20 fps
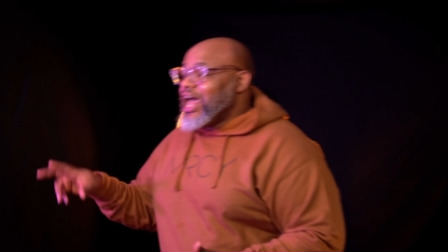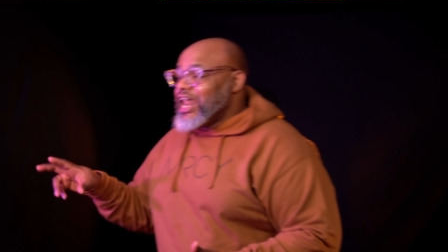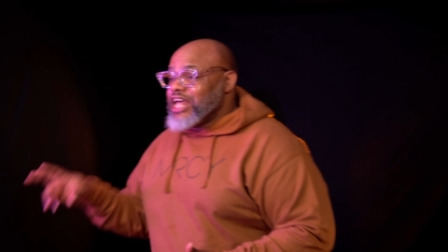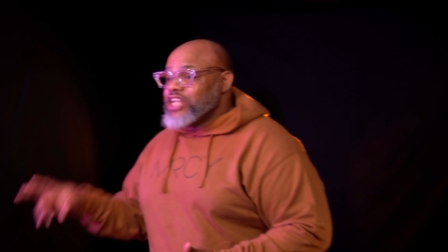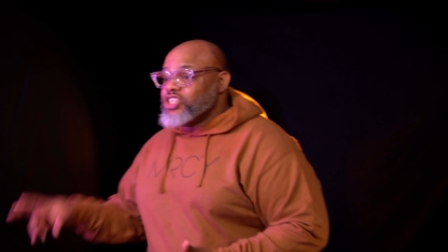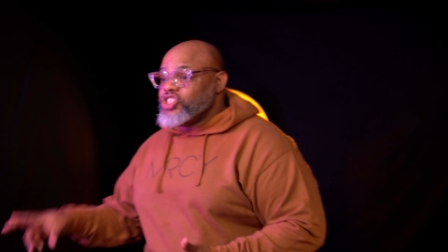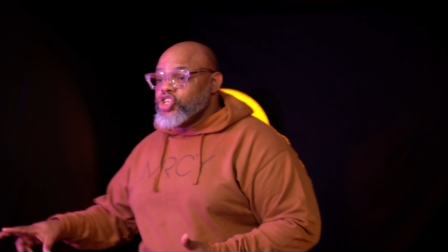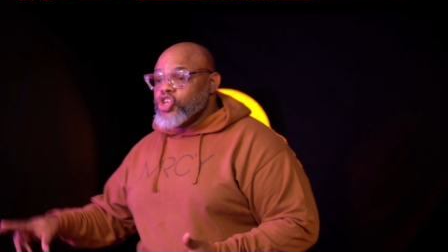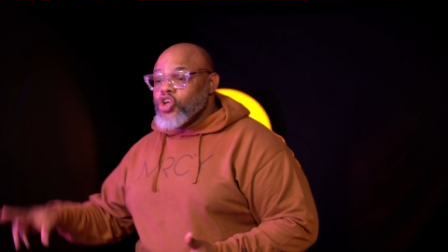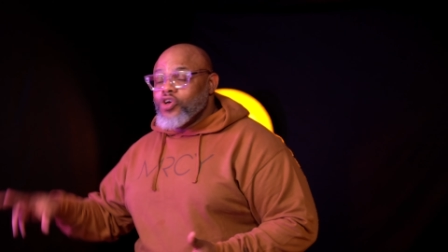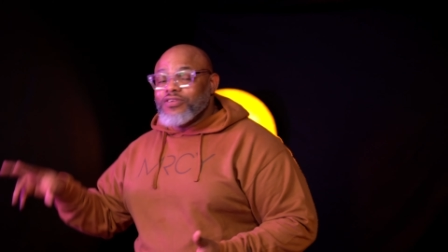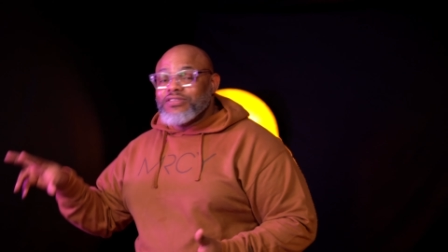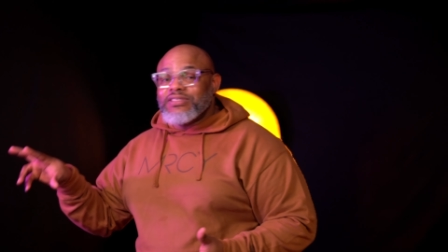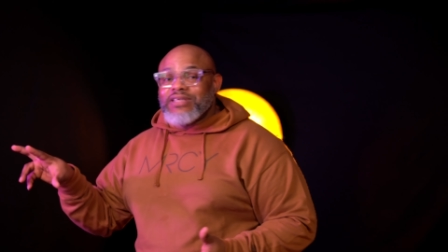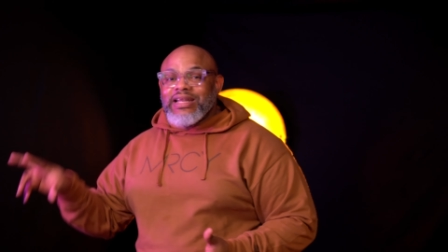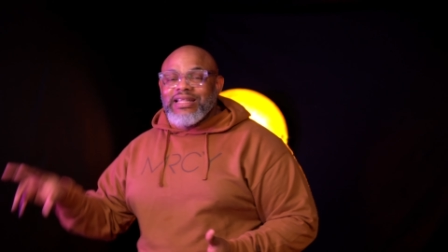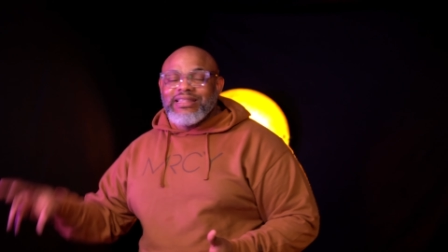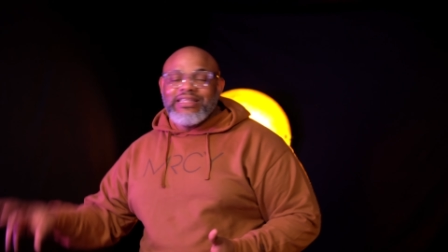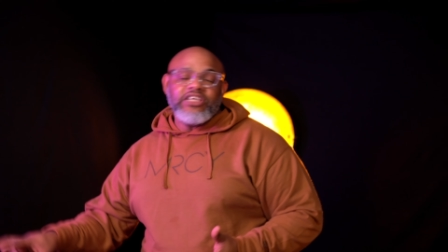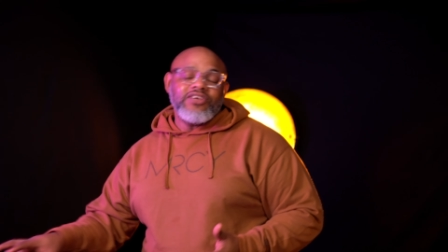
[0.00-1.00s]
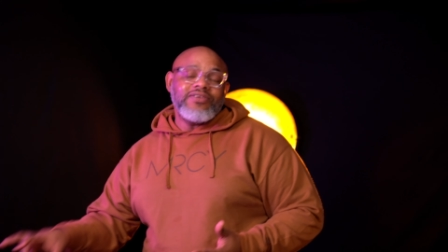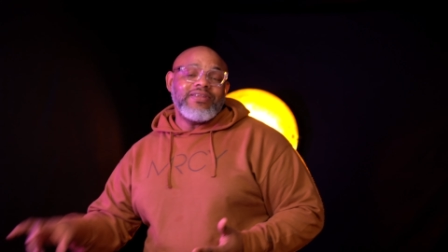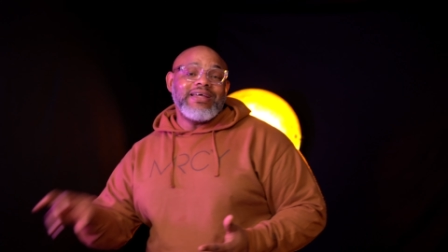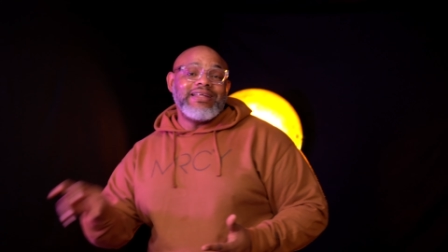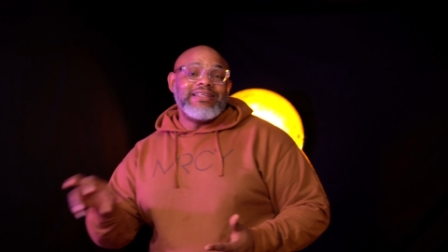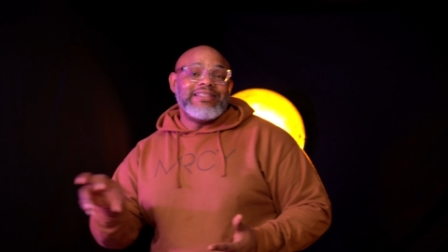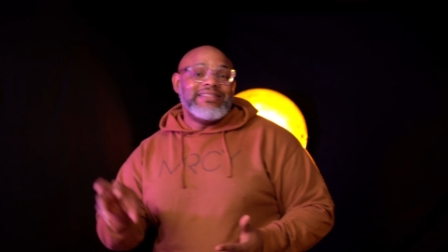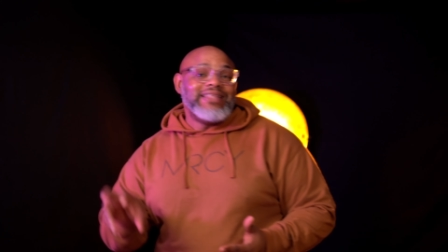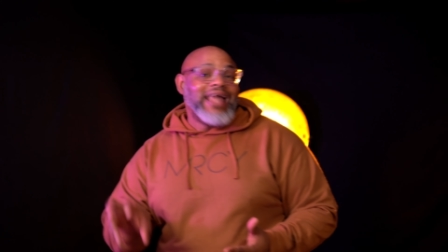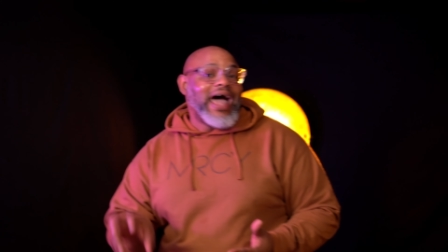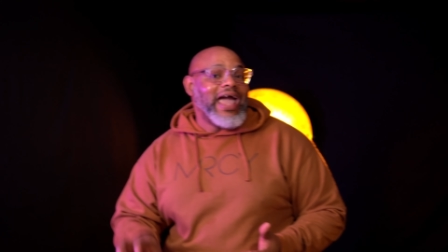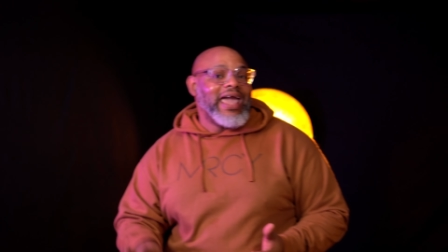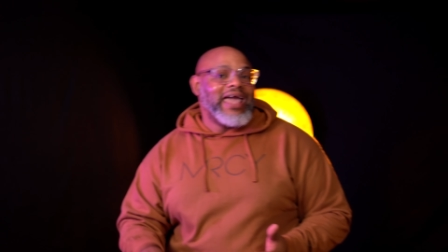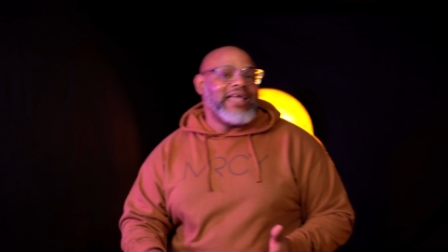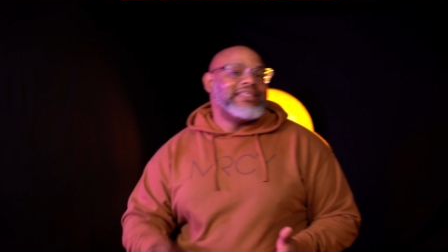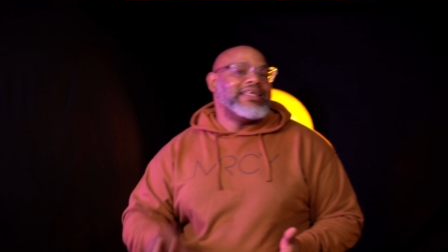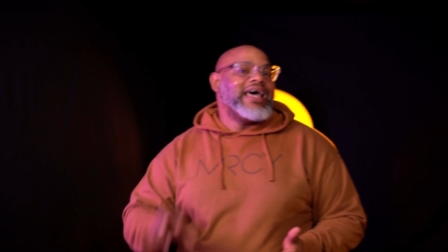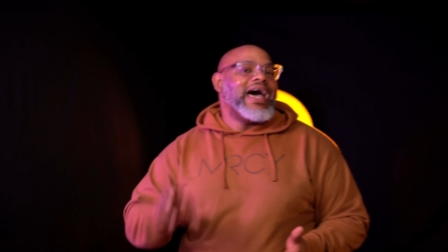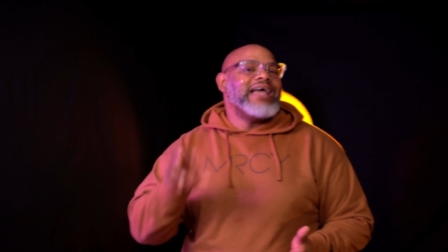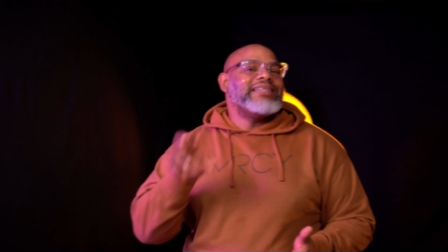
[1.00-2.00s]
And as you know, sanitation and
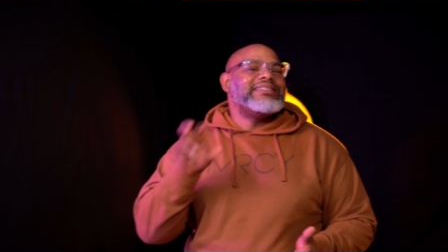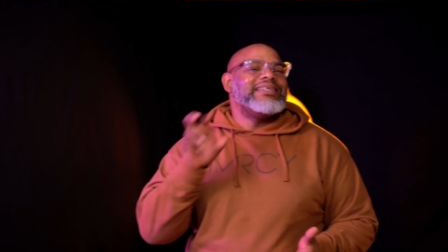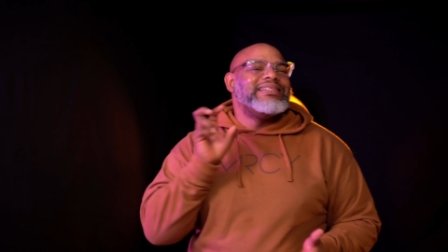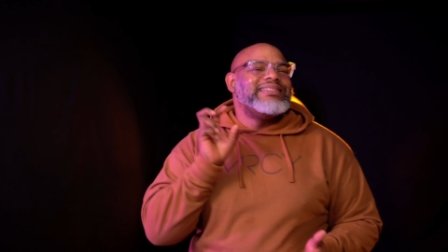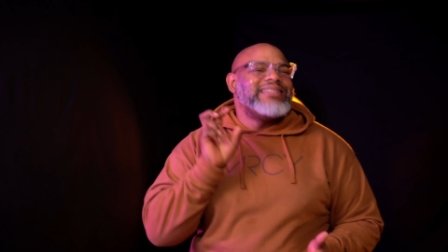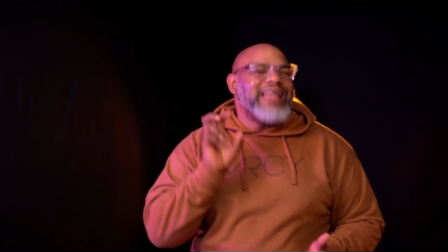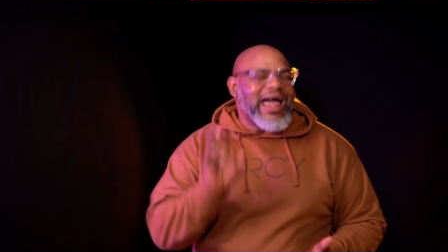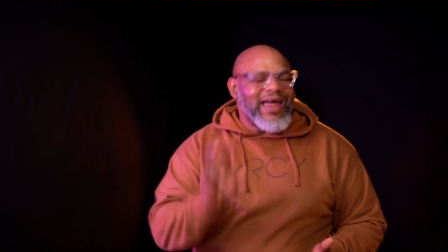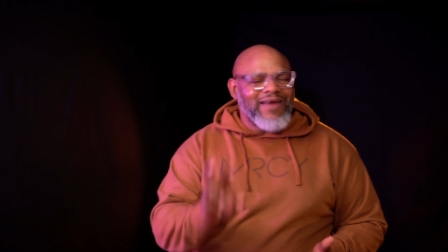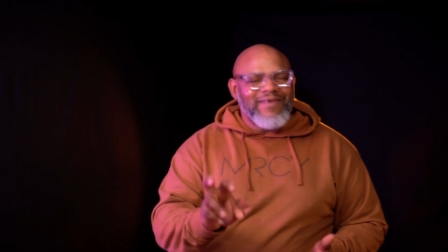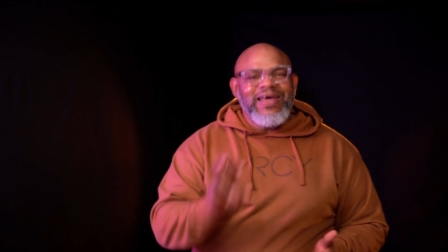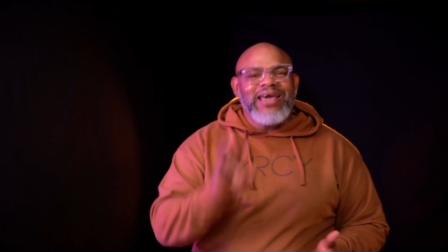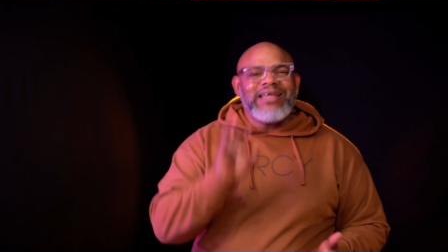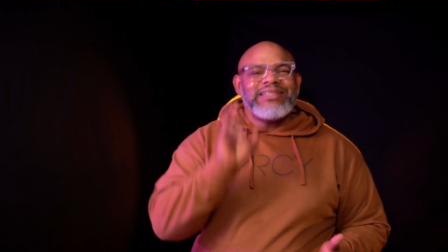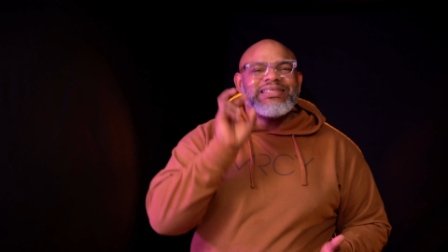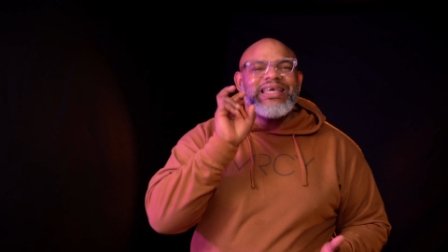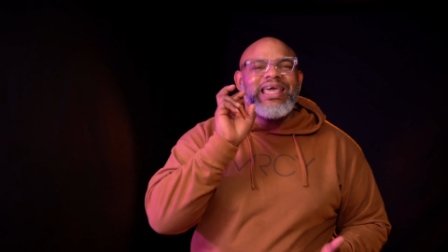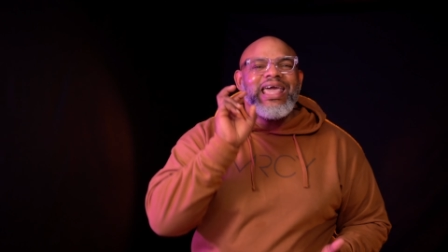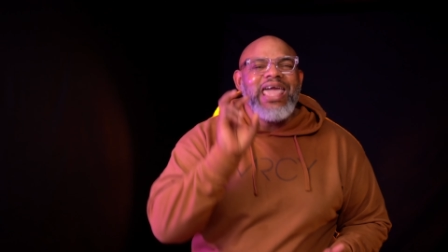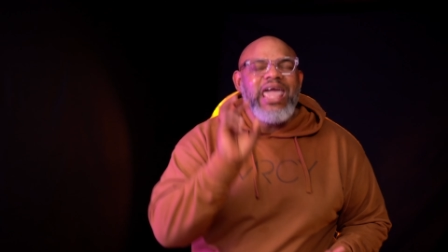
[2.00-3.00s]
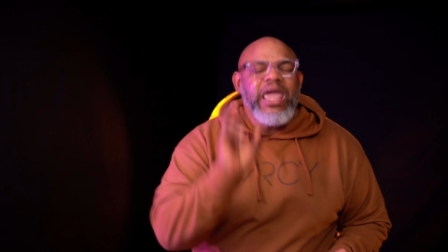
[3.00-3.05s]
diet has a direct